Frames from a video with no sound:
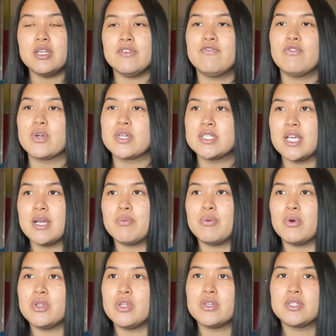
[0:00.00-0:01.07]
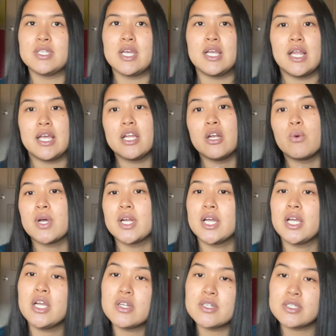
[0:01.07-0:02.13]
for example, they'll say like, you know, what kind
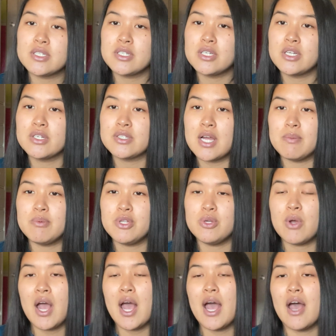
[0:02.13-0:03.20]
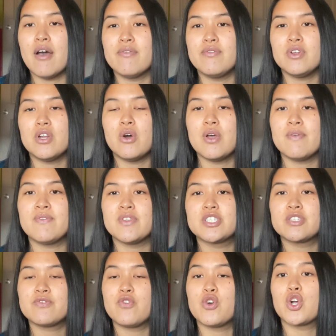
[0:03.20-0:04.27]
of hair type do you have? You know, if
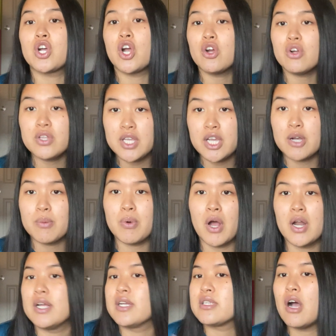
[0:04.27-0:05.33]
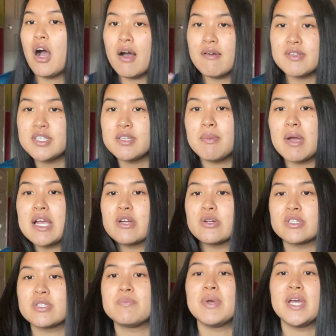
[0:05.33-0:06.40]
it's for a curly hair product, obviously my hair
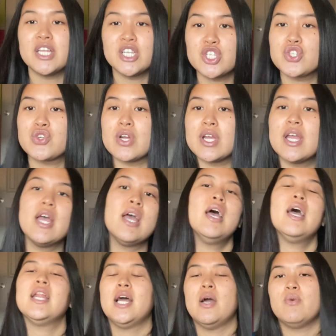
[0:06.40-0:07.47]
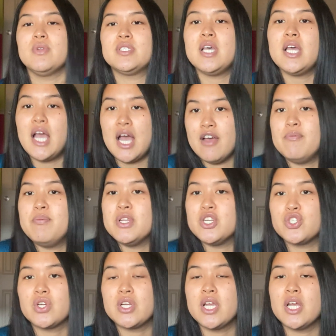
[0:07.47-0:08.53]
is pin straight, and I would say I have pin
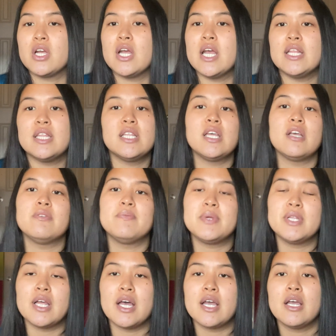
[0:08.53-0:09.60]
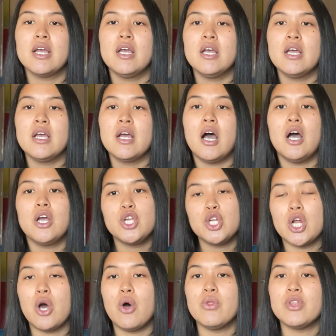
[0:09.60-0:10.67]
straight hair, and then they'd be like, you
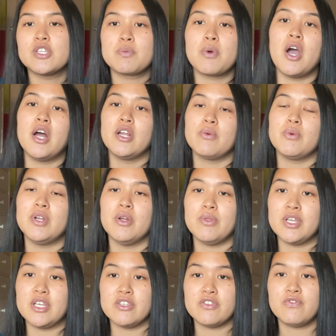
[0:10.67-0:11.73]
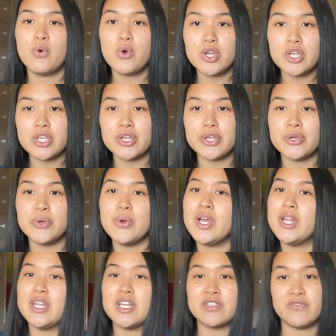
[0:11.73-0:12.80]
know, this product we don't think is for you,
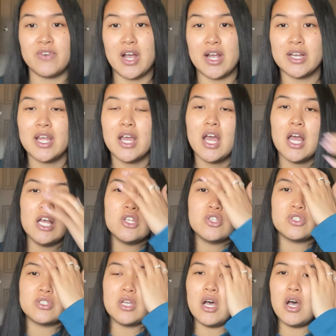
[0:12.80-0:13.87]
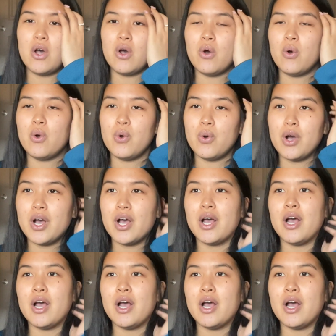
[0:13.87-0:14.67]
and that's fine. So